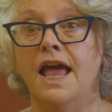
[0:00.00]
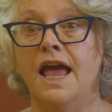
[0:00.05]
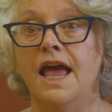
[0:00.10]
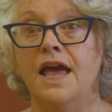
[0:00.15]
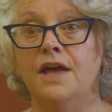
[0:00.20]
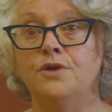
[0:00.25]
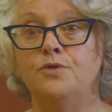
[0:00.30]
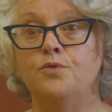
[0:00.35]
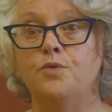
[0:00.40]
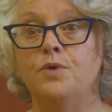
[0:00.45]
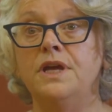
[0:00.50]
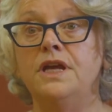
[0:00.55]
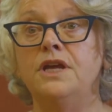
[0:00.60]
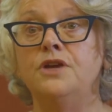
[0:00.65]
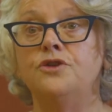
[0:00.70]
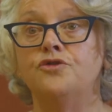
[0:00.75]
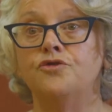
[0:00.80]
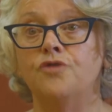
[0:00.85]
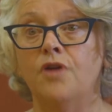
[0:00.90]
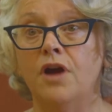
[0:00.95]
And we
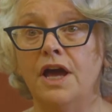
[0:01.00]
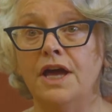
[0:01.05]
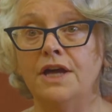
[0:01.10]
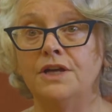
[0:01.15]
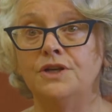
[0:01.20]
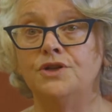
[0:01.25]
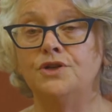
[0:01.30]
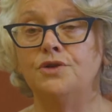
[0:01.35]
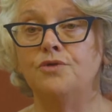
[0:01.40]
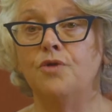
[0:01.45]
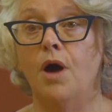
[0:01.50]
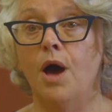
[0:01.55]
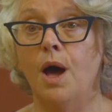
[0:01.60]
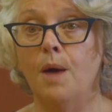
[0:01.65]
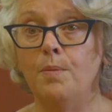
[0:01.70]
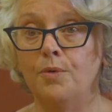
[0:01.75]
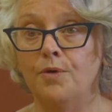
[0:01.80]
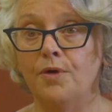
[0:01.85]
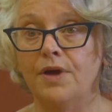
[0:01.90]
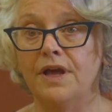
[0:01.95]
try to
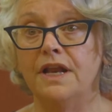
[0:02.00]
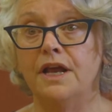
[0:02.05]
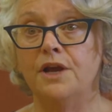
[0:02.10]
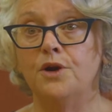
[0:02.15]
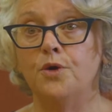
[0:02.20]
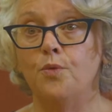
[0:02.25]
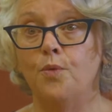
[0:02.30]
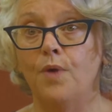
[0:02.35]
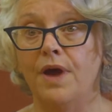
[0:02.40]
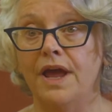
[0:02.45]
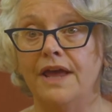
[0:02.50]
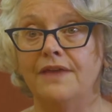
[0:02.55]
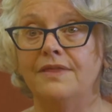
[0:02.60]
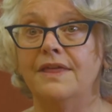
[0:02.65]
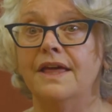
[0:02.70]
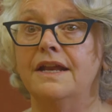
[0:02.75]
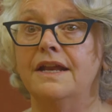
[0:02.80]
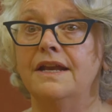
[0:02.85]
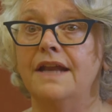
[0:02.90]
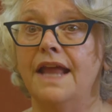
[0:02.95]
operate in a way
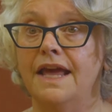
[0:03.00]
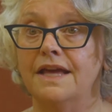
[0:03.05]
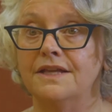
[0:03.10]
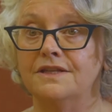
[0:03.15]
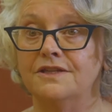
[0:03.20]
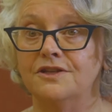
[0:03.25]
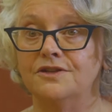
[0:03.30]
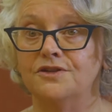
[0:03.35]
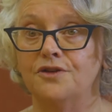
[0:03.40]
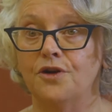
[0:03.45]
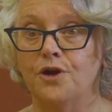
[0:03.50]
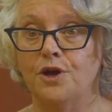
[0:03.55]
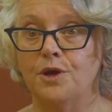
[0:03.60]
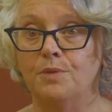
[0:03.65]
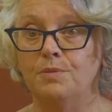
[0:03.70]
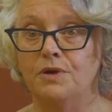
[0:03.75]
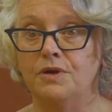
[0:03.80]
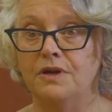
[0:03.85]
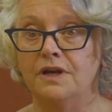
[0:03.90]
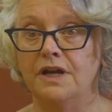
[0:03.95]
enhances our
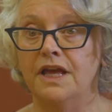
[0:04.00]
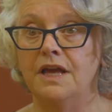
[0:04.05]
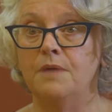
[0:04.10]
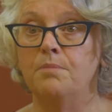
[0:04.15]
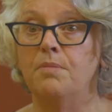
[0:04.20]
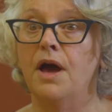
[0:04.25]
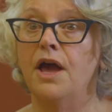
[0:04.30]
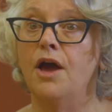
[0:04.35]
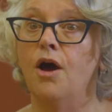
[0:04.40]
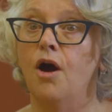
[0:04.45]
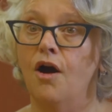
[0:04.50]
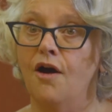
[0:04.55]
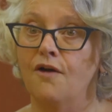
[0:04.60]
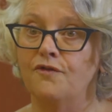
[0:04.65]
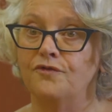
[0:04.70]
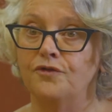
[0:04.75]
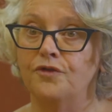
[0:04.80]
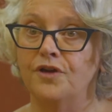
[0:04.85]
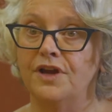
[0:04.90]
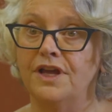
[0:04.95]
community by
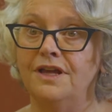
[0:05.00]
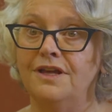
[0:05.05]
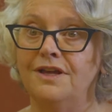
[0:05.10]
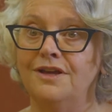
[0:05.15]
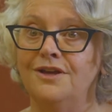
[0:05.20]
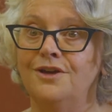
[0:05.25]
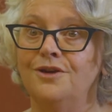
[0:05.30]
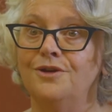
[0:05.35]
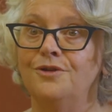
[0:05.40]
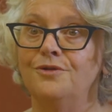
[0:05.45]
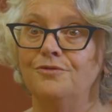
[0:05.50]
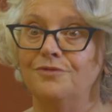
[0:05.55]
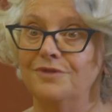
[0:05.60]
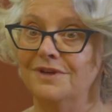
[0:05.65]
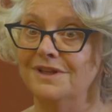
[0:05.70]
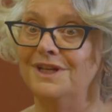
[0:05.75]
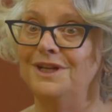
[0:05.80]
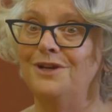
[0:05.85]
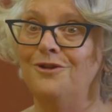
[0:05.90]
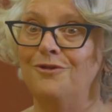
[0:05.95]
offering
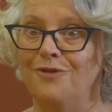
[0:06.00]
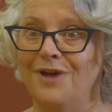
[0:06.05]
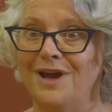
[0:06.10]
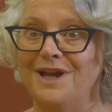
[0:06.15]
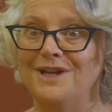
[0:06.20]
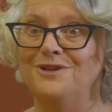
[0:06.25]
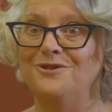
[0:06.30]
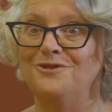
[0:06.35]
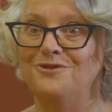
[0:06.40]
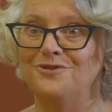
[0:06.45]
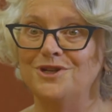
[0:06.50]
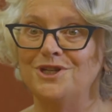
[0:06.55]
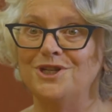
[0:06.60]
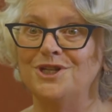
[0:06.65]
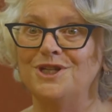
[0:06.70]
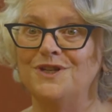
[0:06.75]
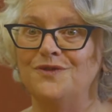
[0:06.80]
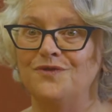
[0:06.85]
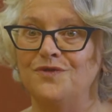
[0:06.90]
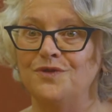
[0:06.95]
really great
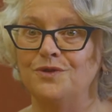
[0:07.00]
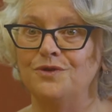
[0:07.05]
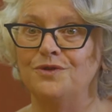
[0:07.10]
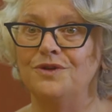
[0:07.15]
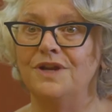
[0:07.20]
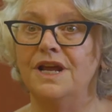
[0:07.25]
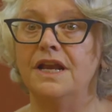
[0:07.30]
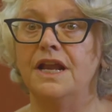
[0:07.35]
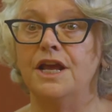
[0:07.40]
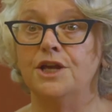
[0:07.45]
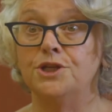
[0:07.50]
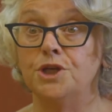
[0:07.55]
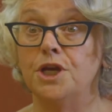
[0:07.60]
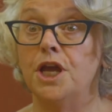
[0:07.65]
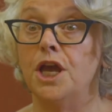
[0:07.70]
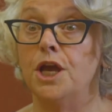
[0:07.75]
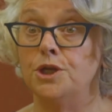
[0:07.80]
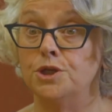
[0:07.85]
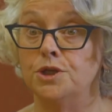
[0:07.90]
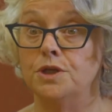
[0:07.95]
nutritious food and
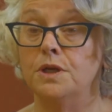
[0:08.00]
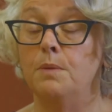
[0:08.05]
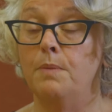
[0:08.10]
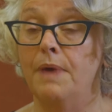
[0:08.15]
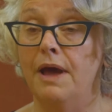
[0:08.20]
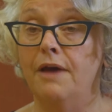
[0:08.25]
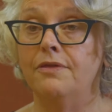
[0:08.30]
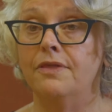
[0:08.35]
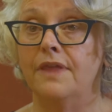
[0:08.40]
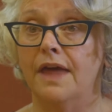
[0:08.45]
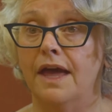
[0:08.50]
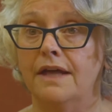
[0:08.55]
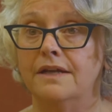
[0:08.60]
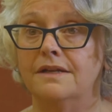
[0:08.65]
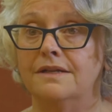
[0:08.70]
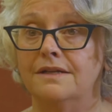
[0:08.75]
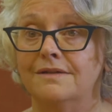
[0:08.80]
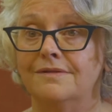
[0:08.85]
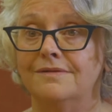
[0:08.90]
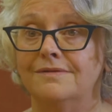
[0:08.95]
education about
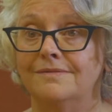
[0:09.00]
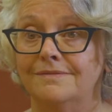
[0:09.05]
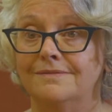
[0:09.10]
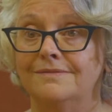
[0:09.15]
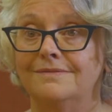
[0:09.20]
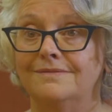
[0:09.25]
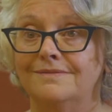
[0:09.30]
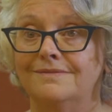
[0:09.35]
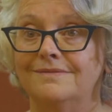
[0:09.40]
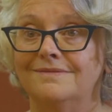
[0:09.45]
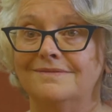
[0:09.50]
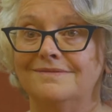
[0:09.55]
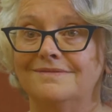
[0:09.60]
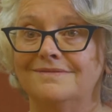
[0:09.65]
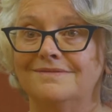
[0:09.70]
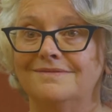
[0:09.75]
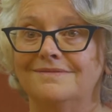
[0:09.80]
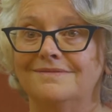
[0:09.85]
that. Mm.